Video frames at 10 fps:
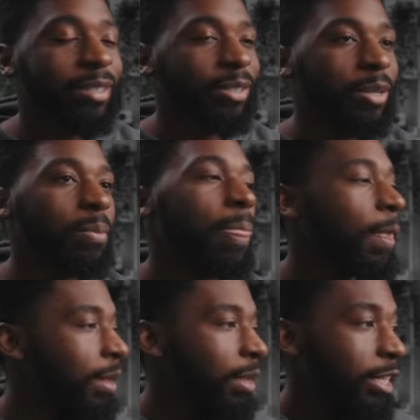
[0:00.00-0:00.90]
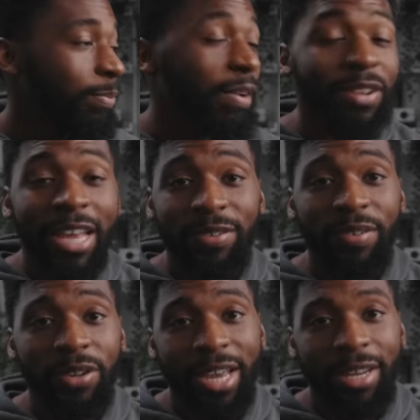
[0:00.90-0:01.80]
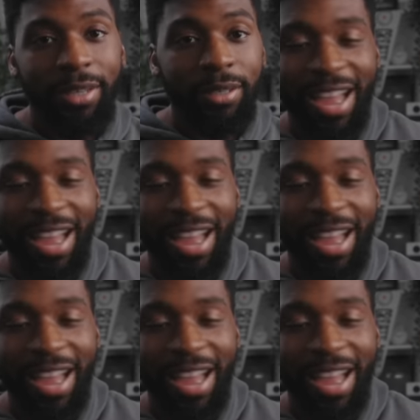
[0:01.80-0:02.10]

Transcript: So that's my philosophy on lighting.